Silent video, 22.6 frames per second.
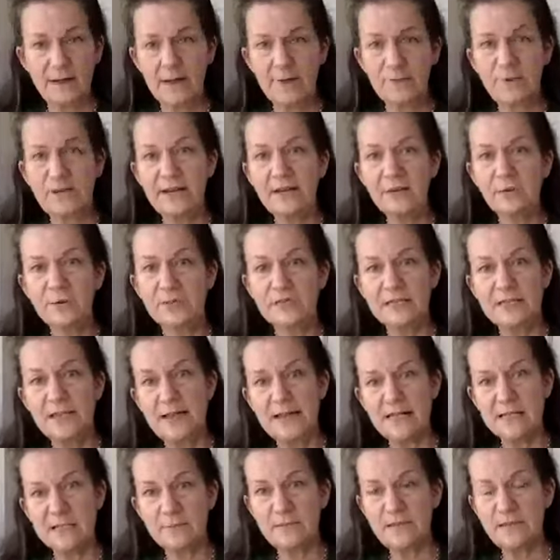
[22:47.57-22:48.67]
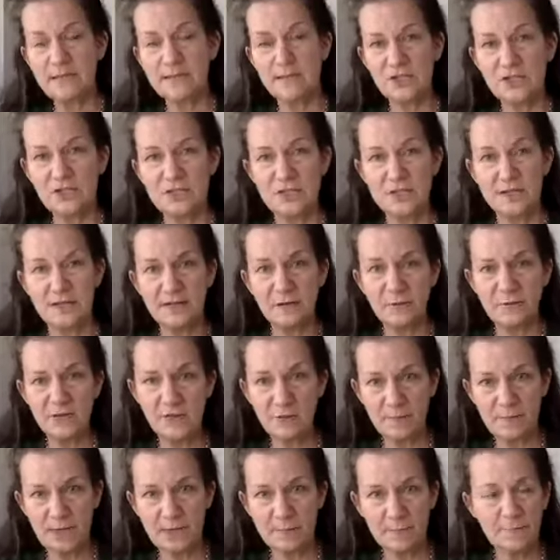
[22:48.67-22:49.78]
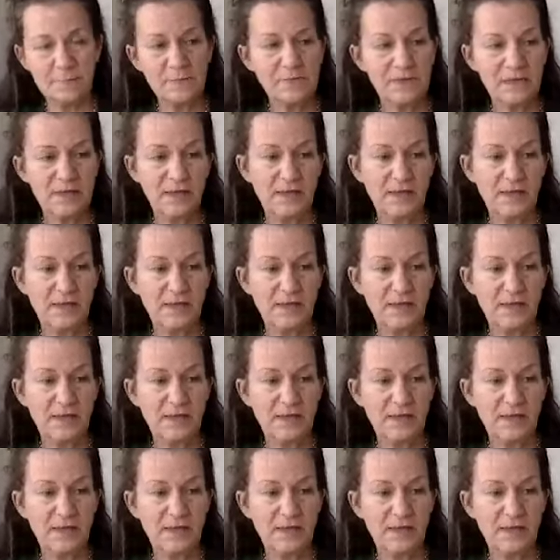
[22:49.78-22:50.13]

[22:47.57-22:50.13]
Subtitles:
Irina will text me because she's here with me.